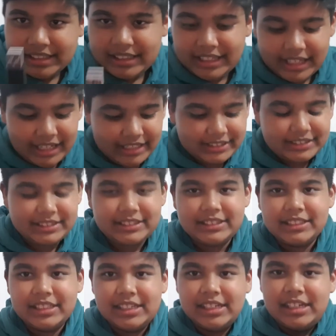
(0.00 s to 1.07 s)

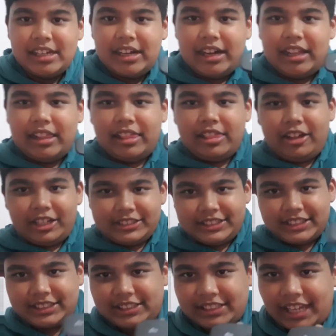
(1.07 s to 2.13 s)
It's a
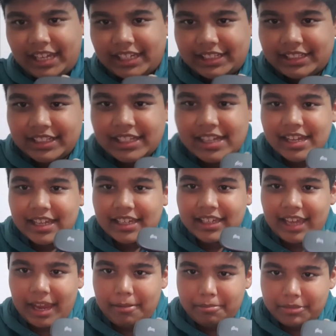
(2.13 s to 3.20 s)
Logitech
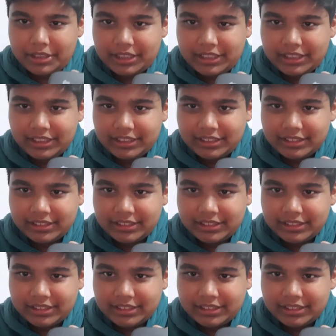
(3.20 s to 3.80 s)
camera.